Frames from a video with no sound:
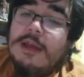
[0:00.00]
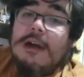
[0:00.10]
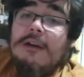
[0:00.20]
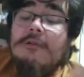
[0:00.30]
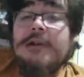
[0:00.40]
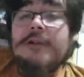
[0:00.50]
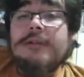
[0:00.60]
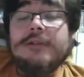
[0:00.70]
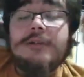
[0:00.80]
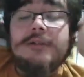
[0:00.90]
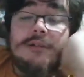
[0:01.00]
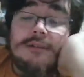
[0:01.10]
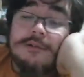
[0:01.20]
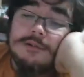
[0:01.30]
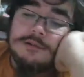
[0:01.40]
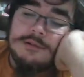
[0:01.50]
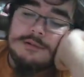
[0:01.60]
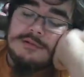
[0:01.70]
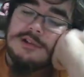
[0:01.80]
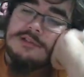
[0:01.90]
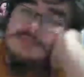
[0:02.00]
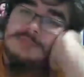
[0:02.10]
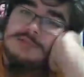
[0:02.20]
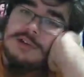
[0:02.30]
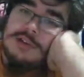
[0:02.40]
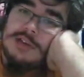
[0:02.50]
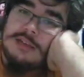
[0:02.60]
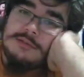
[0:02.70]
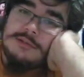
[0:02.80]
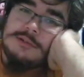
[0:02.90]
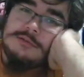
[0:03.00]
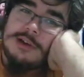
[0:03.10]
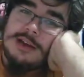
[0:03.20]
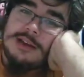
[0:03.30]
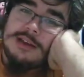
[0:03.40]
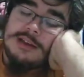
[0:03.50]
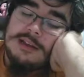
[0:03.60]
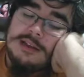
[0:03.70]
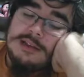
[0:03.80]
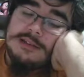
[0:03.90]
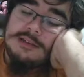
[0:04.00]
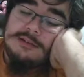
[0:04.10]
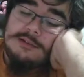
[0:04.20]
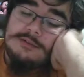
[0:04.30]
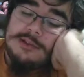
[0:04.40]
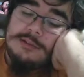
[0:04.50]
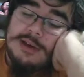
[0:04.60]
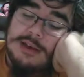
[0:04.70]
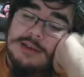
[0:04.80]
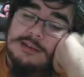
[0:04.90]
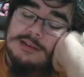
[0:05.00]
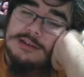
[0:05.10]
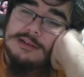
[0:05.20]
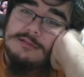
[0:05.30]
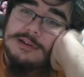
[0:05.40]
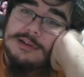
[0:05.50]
I wanted to draw them, so I gave it a try. They looked really bad, and I